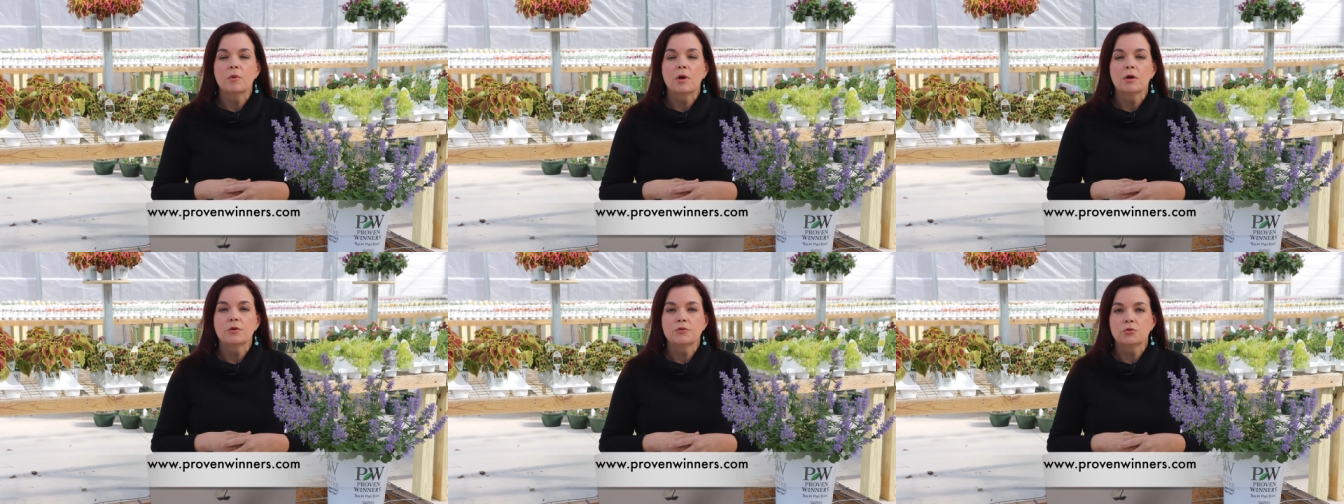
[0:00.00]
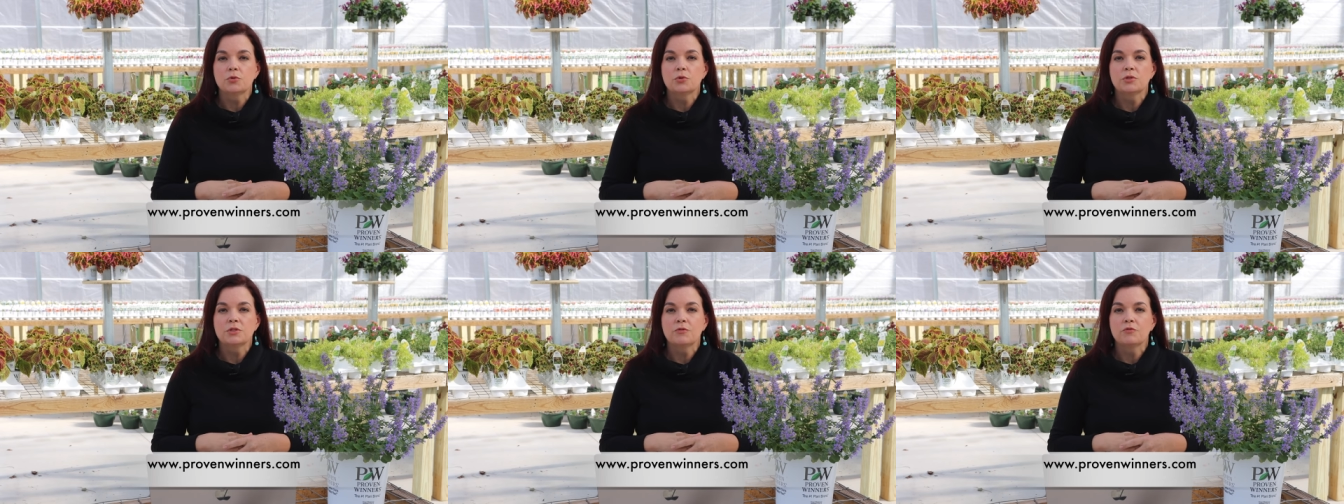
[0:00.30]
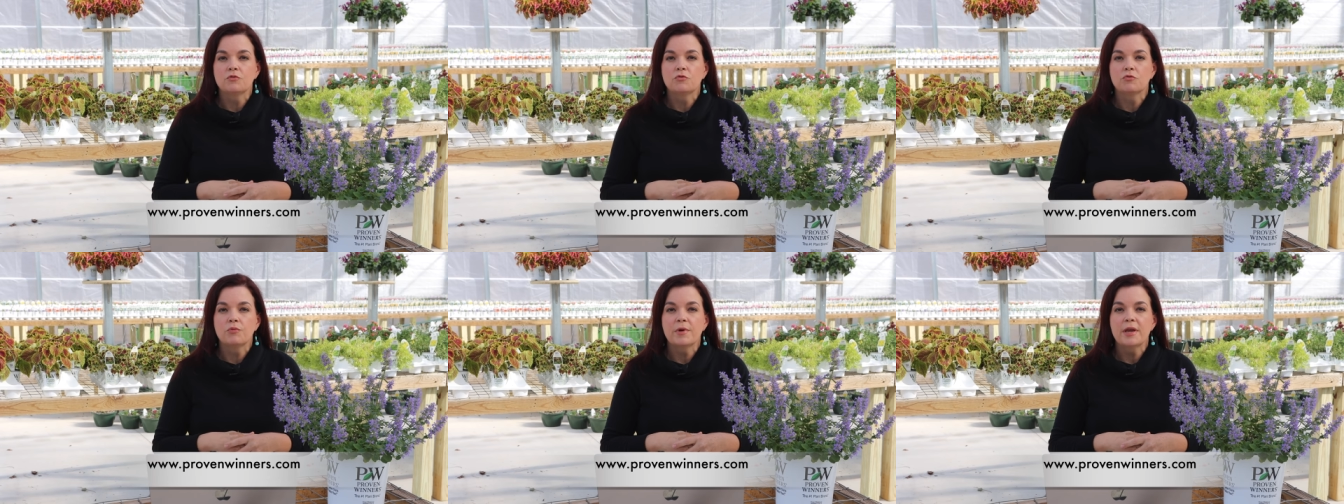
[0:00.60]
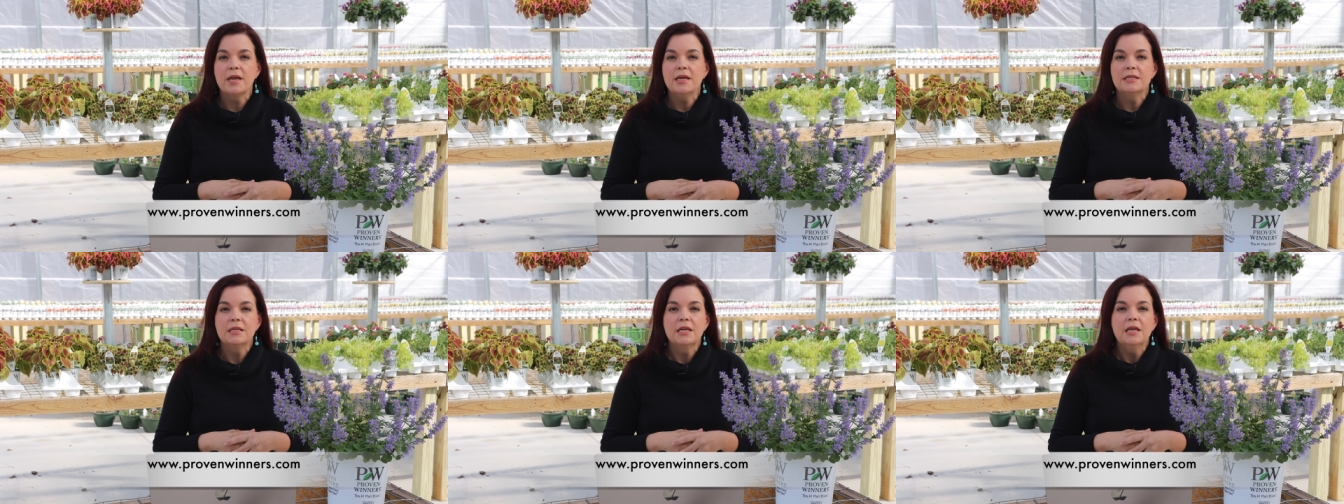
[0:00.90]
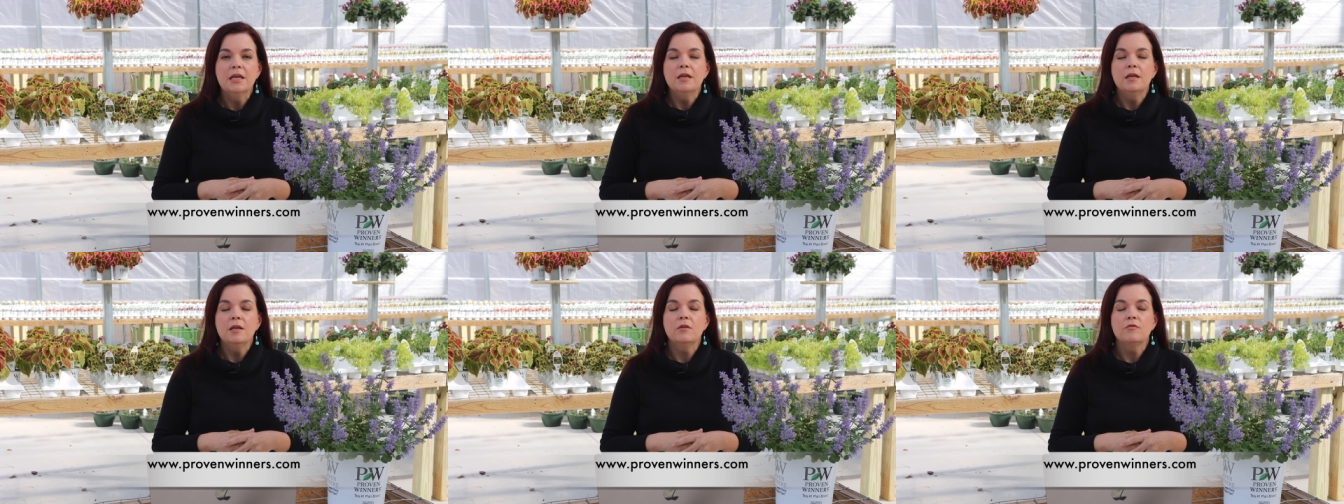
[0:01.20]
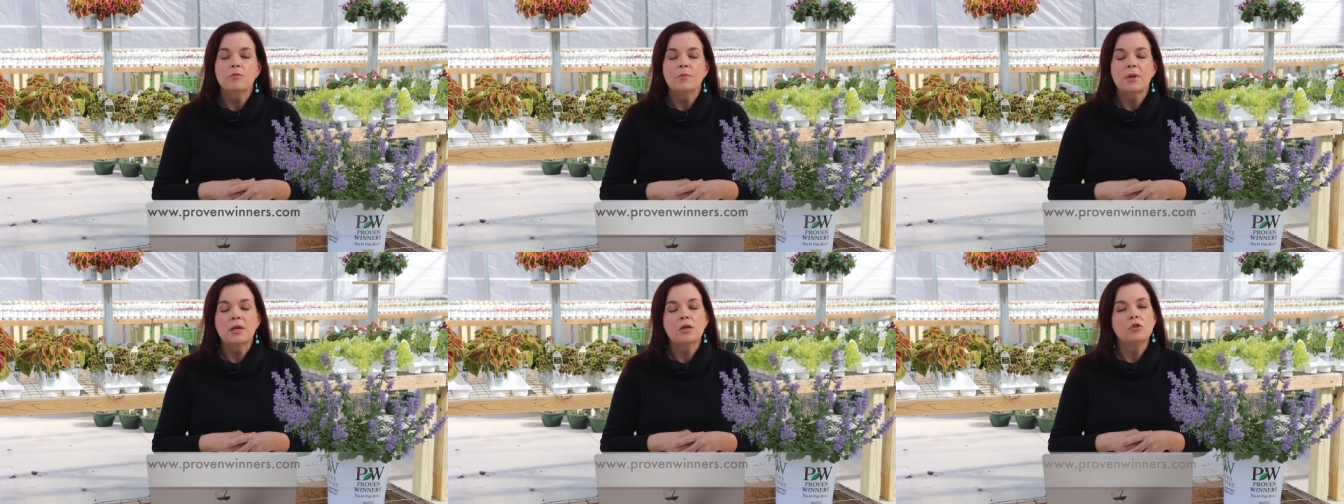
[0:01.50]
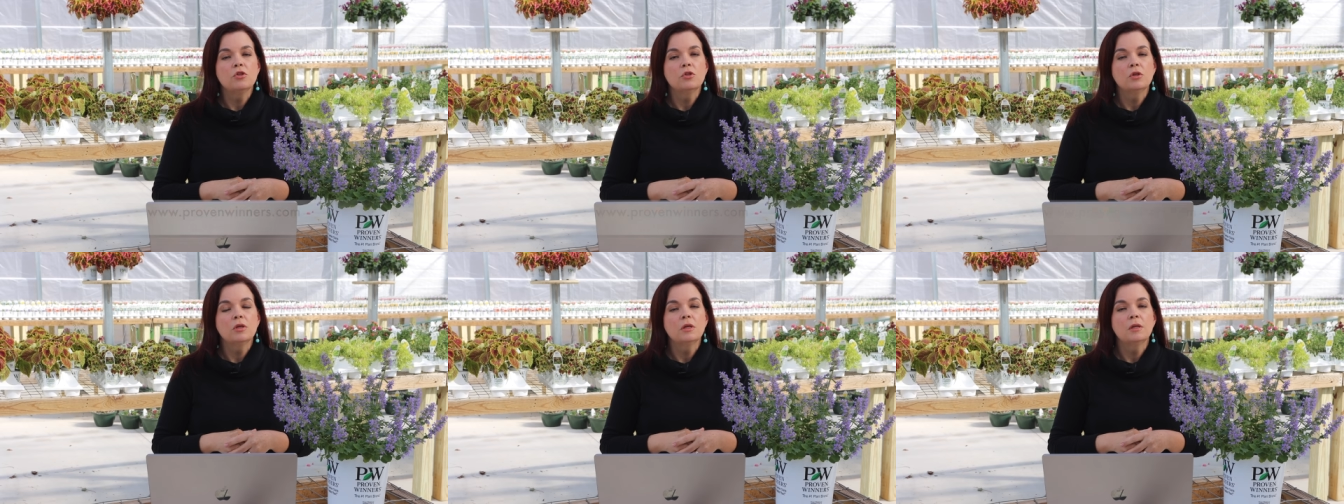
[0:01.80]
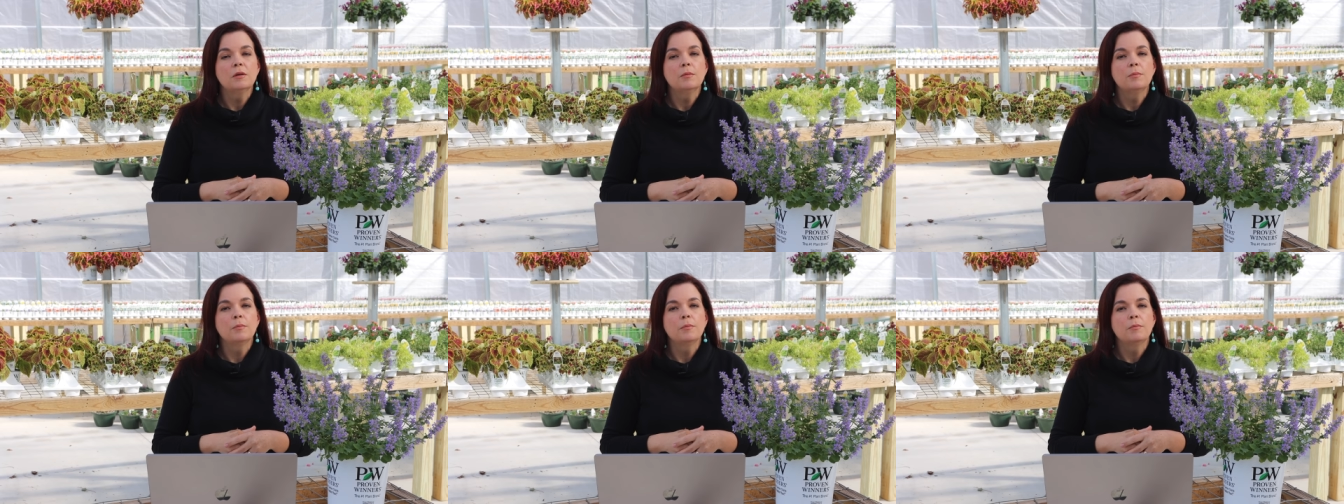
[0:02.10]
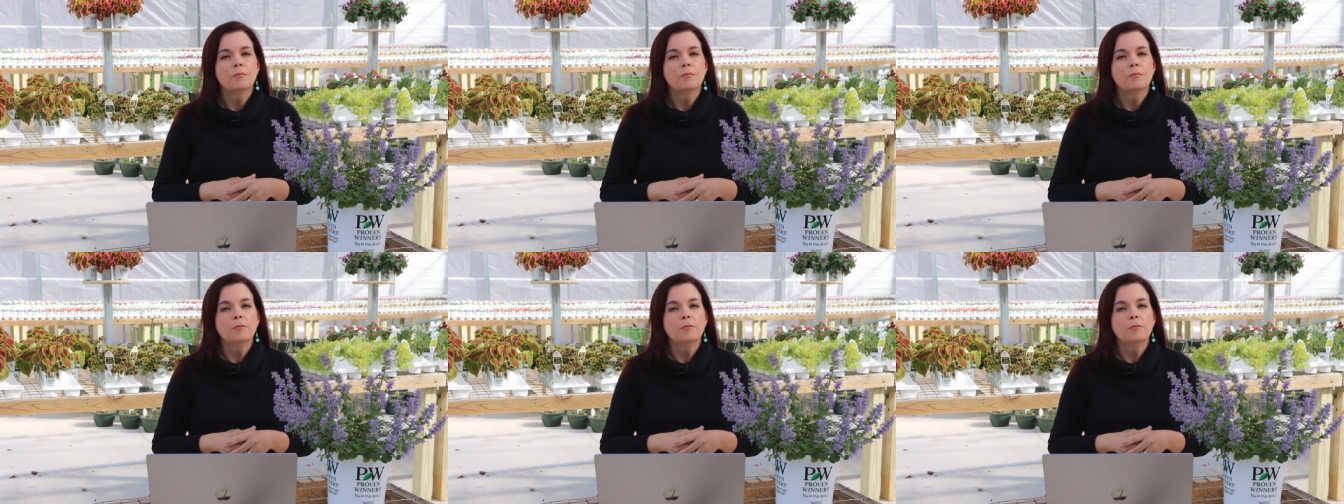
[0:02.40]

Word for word: all sorts of great information,